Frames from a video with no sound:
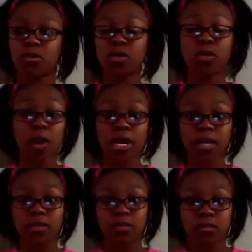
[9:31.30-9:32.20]

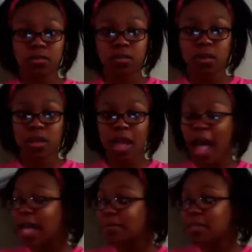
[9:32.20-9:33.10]
Ukrainians.
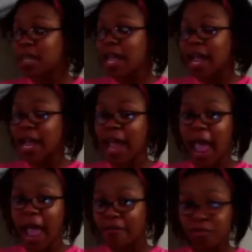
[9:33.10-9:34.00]
I'm saying
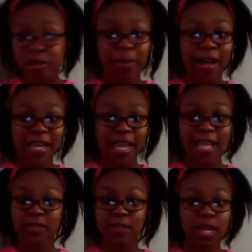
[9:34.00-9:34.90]
everybody,
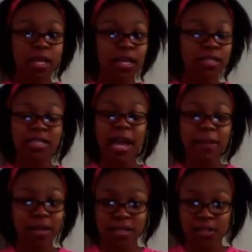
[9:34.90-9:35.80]
as
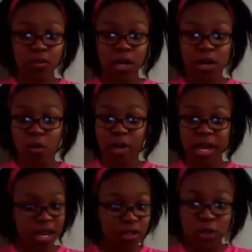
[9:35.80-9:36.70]
depth as you can go
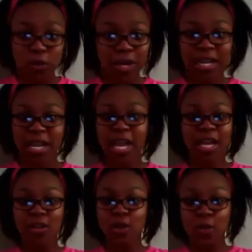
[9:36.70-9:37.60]
into it,
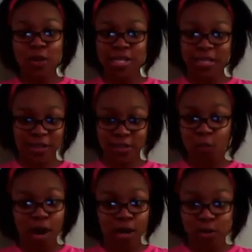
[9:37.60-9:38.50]
go as
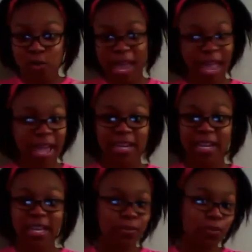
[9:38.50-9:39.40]
far as you can.
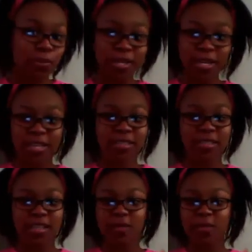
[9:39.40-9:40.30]
And
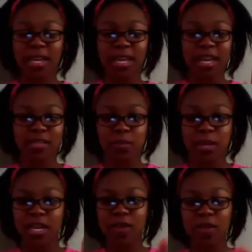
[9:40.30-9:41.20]
please send me as
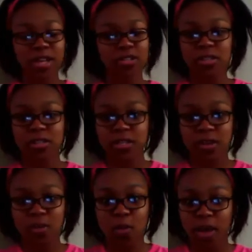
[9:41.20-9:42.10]
many questions as
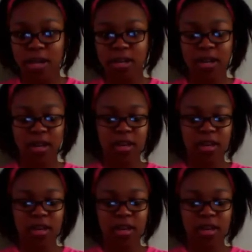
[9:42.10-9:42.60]
you want